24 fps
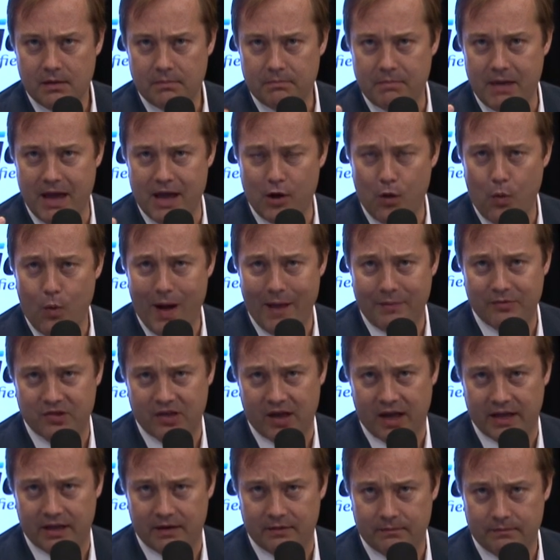make a
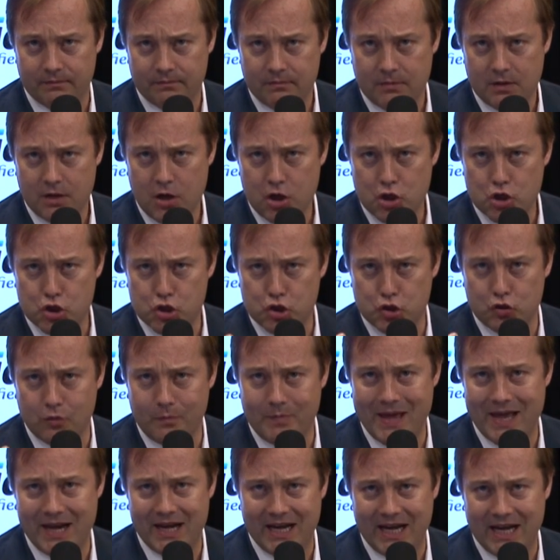website,
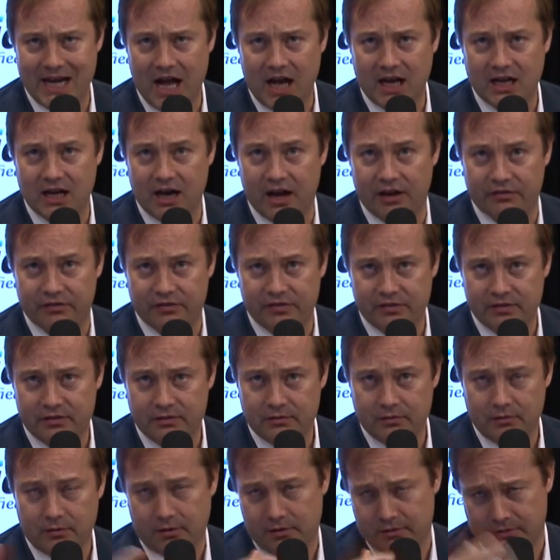stupidity.gov,
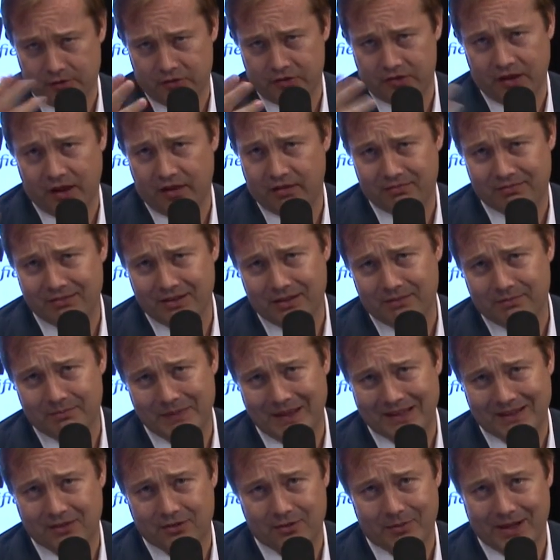or, or so you can
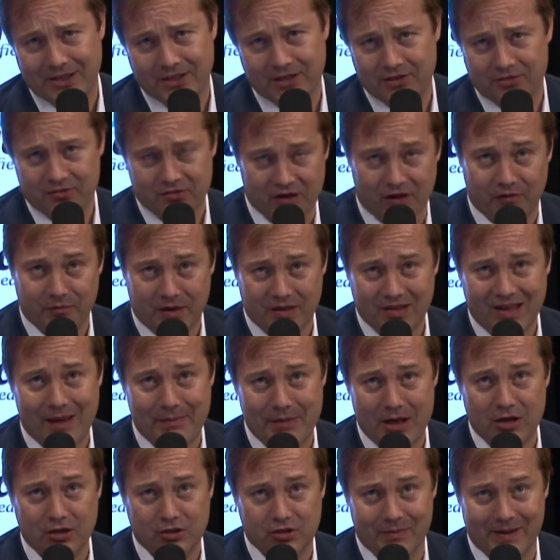pick the domain name yourself, but it's gotta
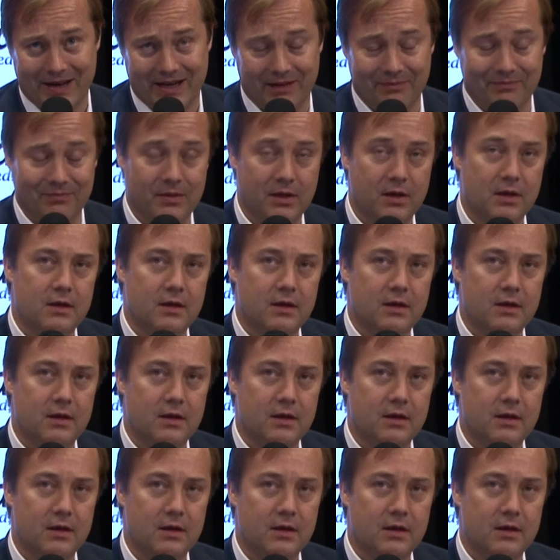be a good domain name.